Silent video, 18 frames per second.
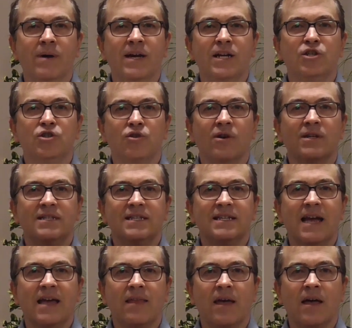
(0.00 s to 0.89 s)
being joined
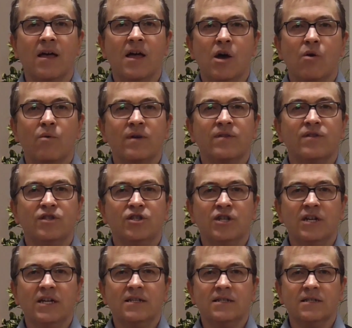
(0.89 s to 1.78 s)
together with
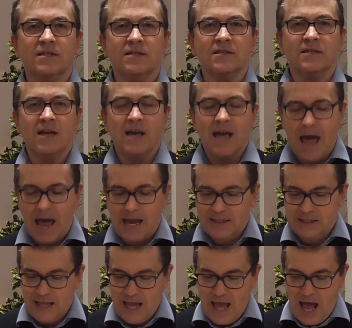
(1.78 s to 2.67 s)
Jesus
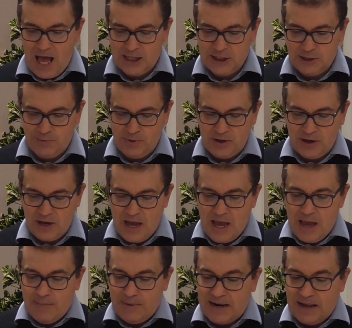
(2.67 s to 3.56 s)
as their husband.
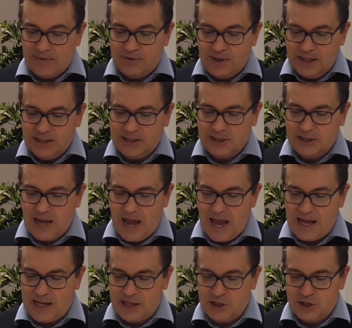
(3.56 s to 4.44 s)
But at this
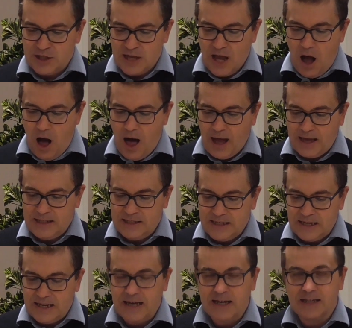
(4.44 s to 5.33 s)
stage, the
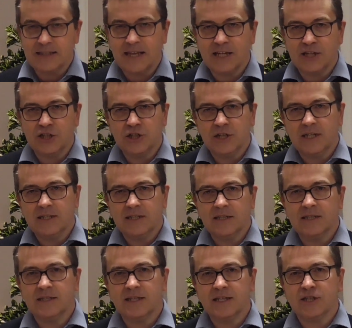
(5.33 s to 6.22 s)
idea is that
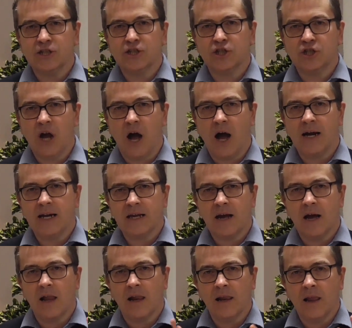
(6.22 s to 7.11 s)
Jesus is
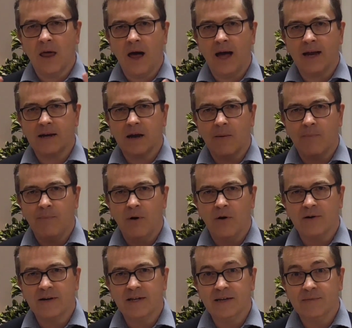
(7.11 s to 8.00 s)
shining a light
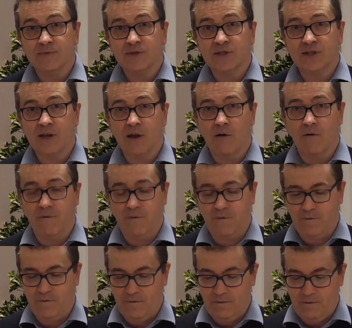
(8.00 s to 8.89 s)
upon
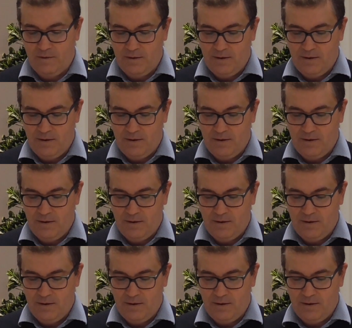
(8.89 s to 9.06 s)
himself.